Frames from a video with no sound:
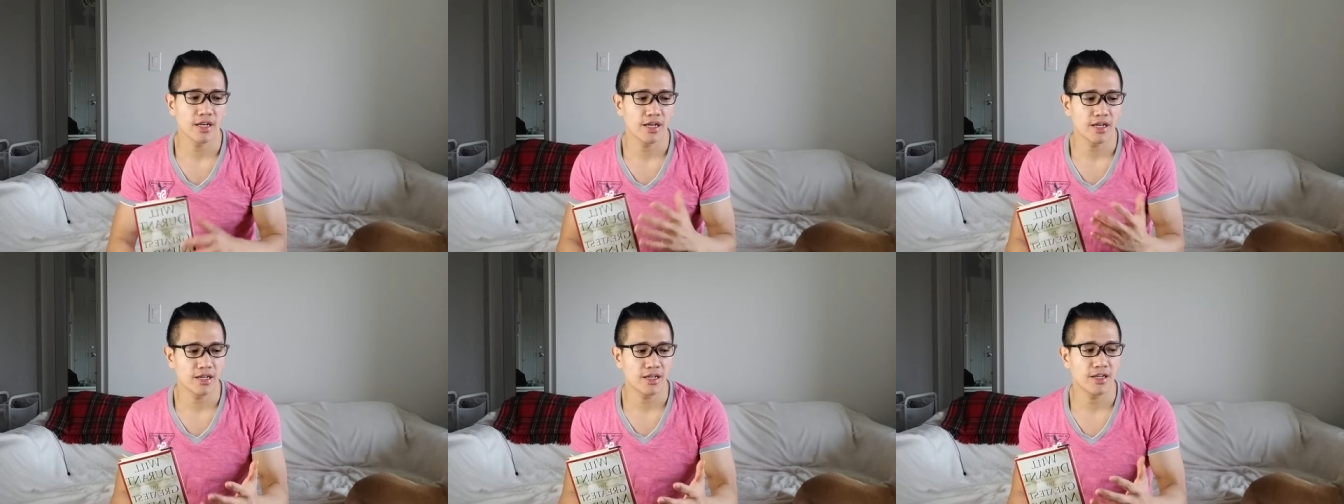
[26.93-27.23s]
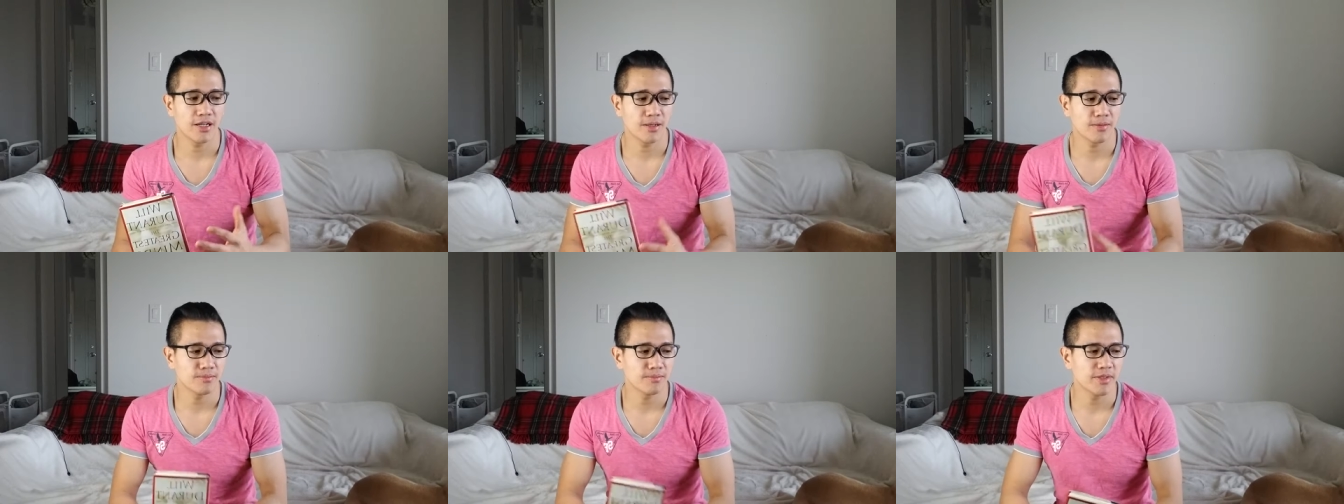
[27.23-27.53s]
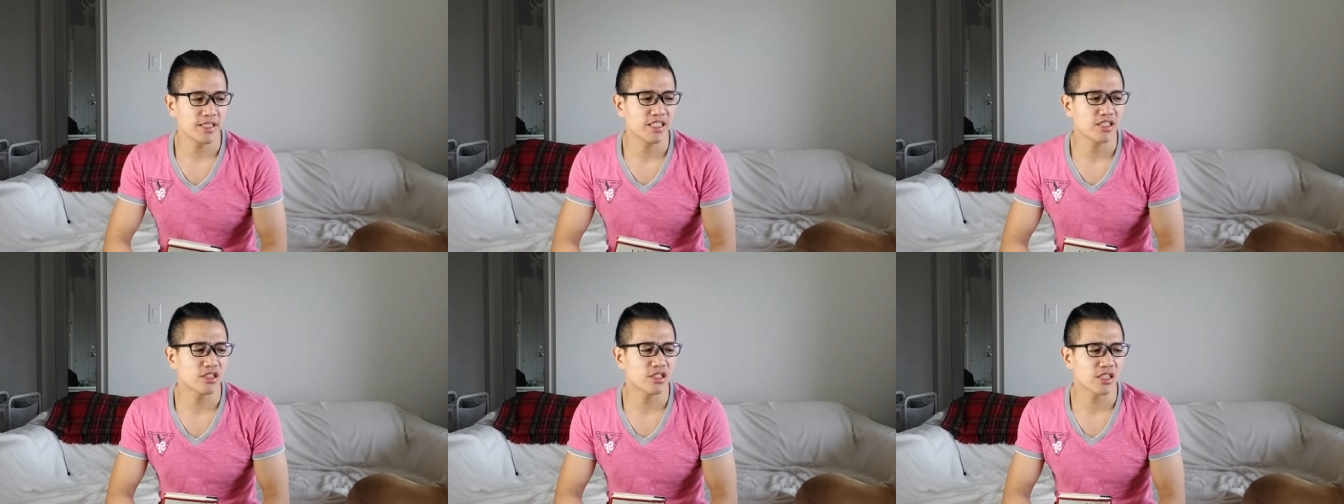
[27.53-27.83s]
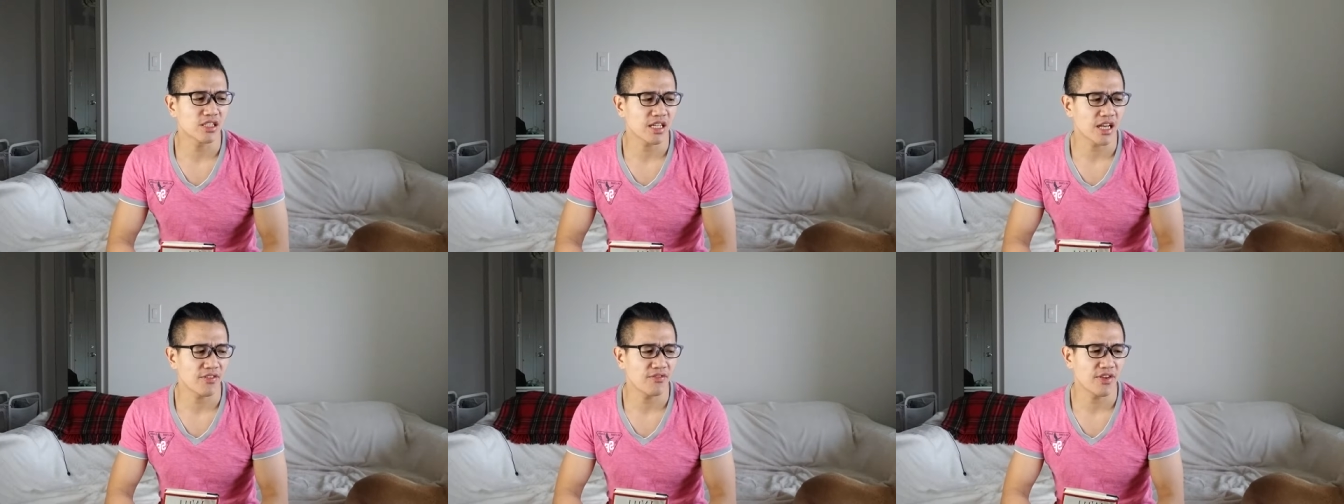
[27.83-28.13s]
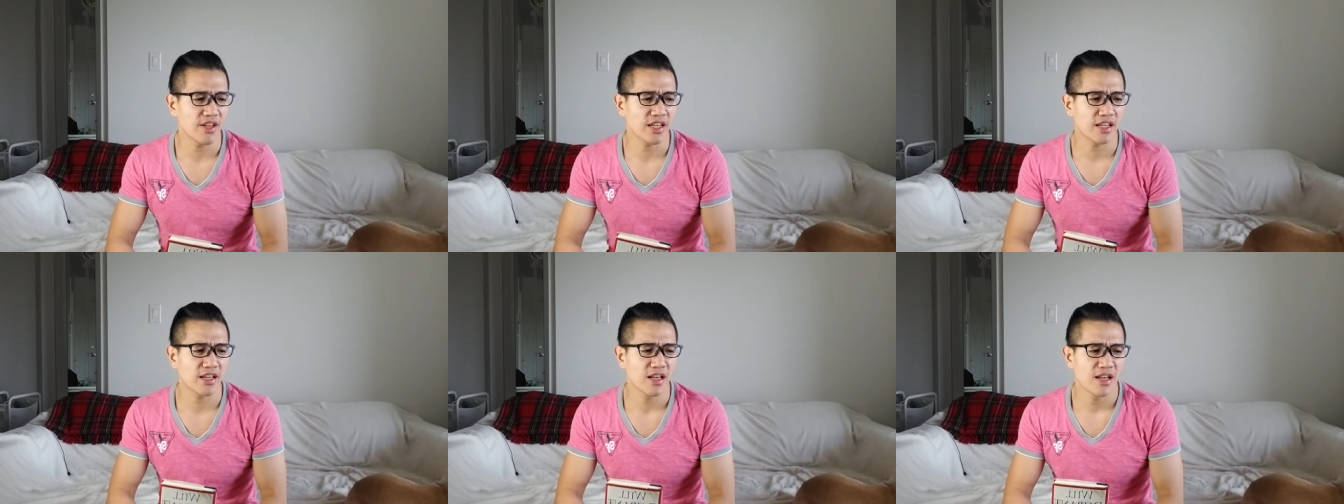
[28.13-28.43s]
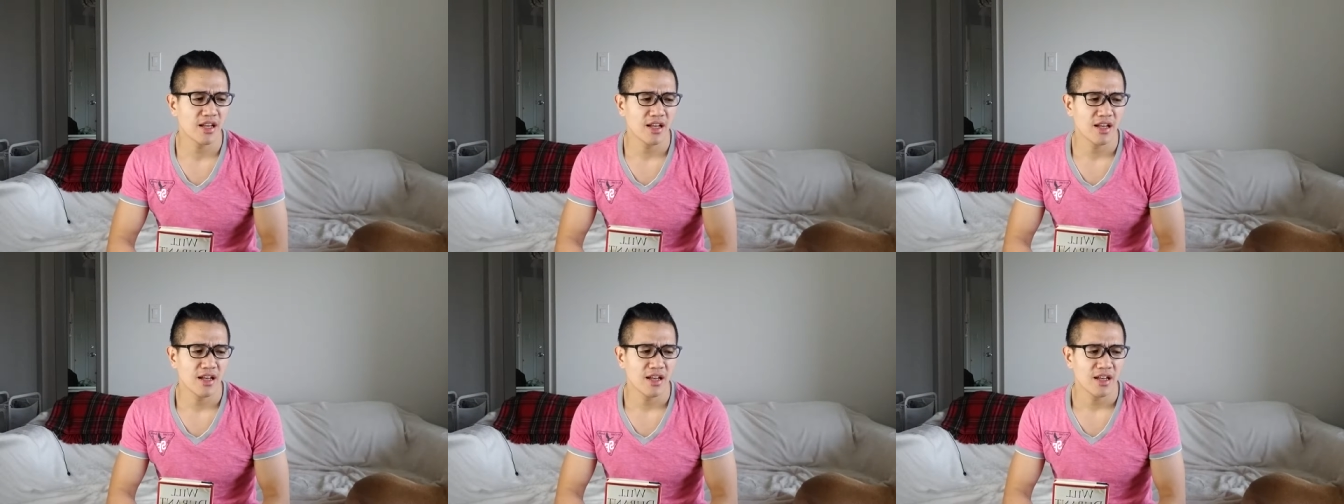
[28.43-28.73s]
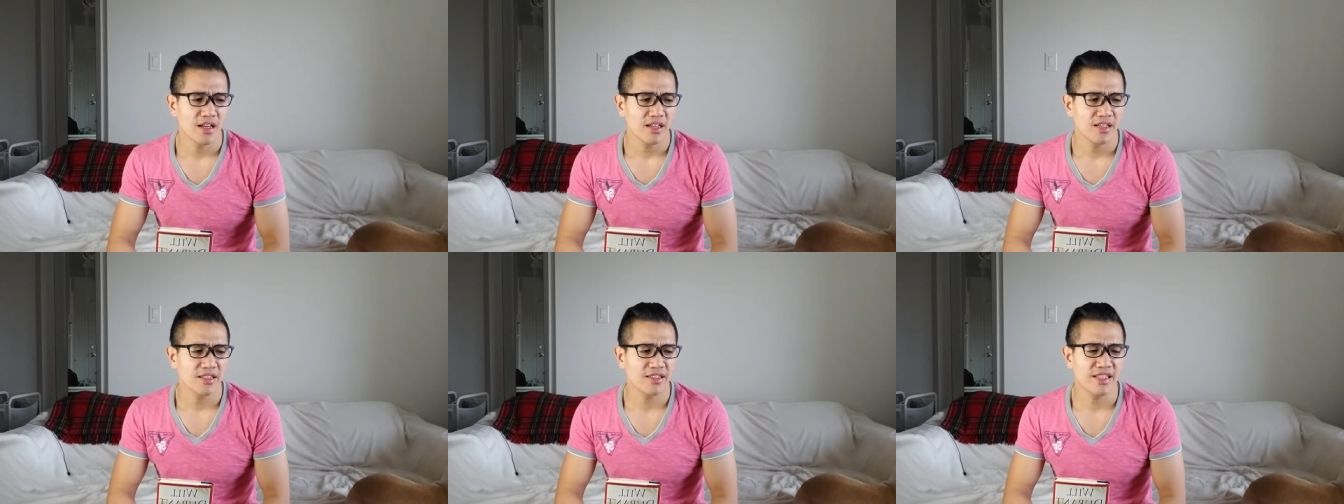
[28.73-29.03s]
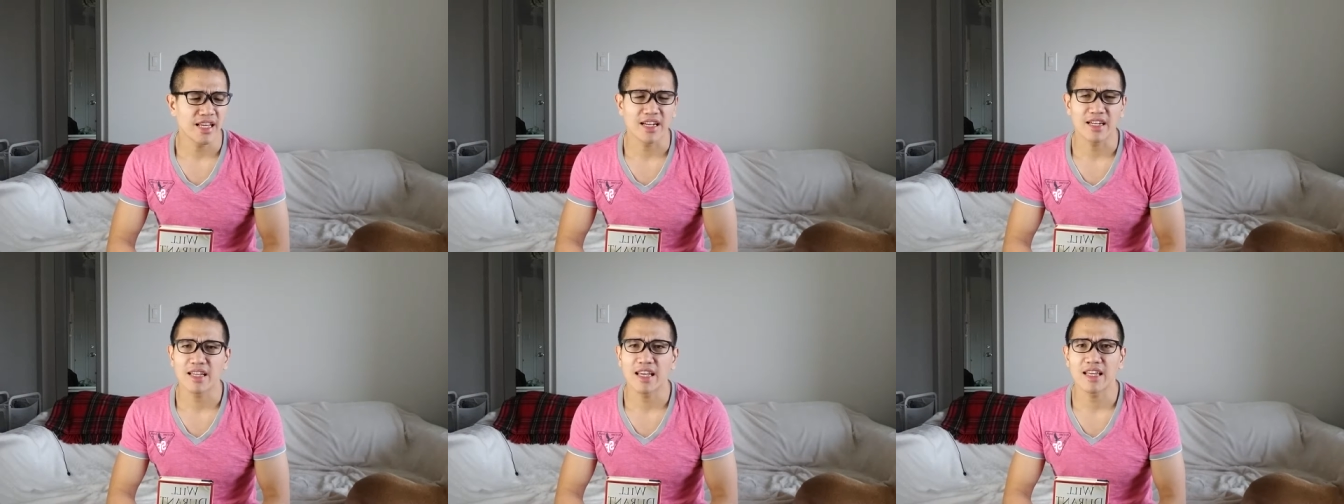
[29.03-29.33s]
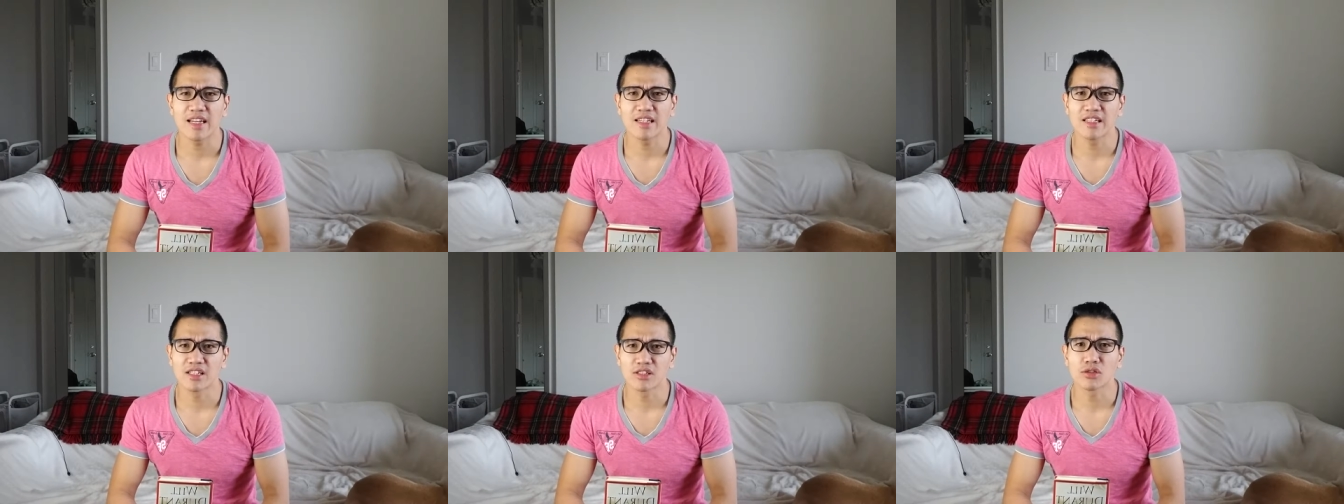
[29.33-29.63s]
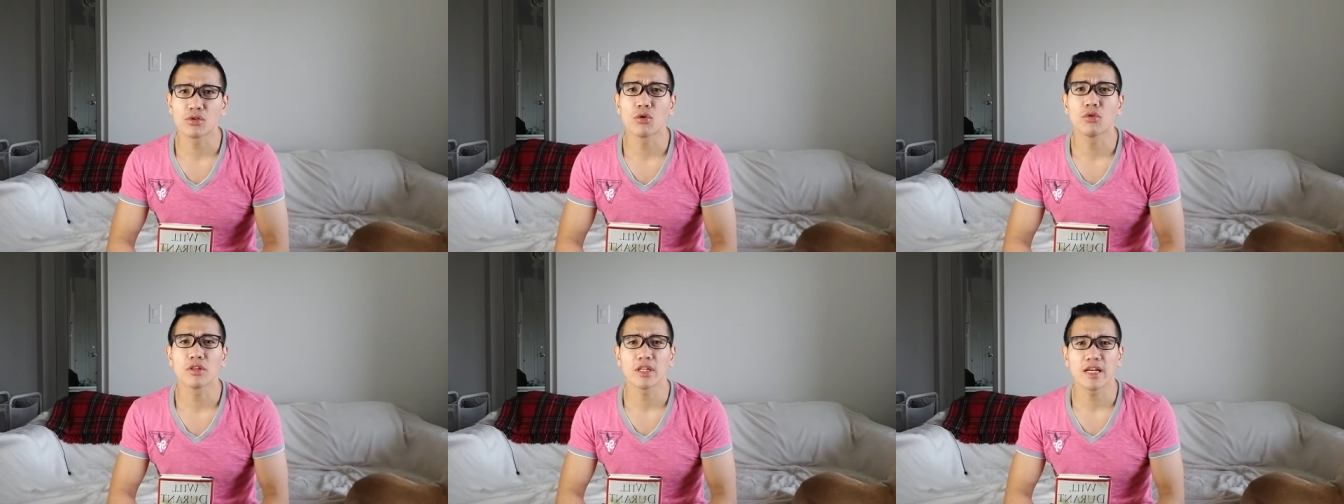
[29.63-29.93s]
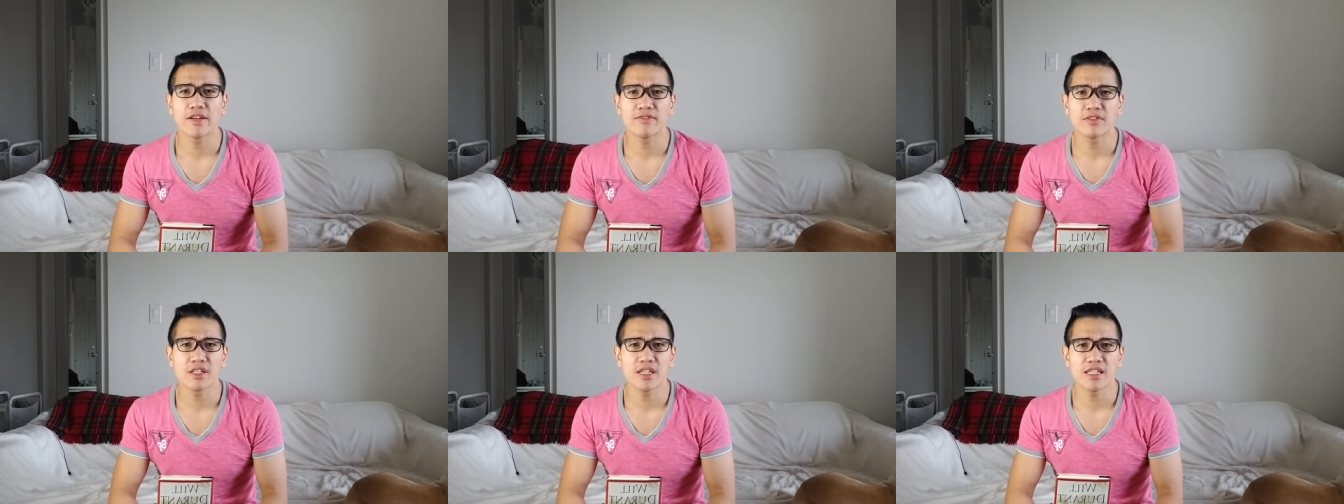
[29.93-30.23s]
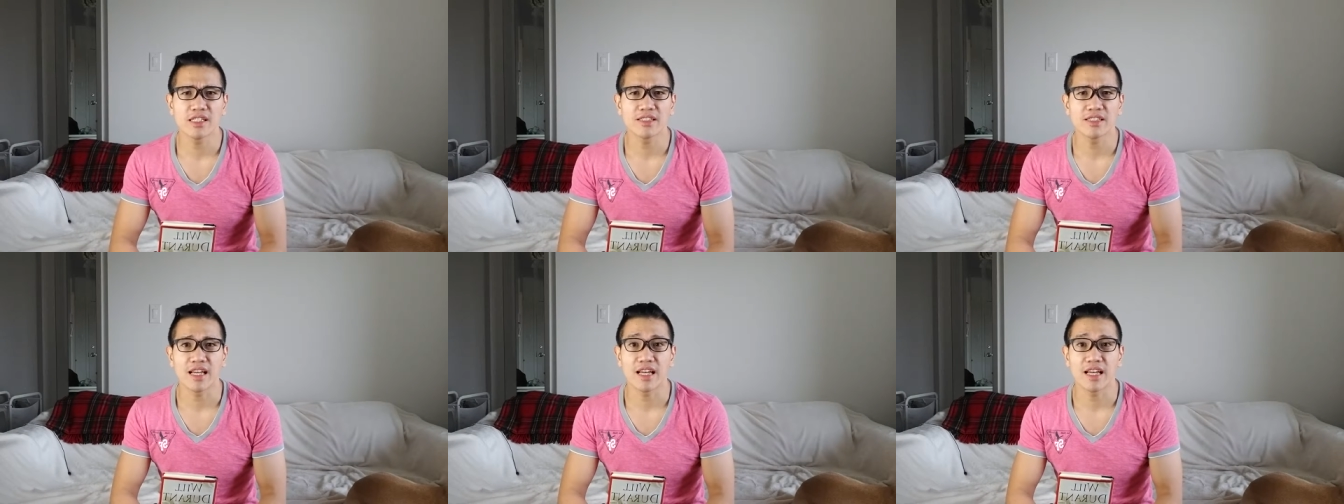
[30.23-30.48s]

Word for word: Um, he took, I think, he dedicated his whole life to this,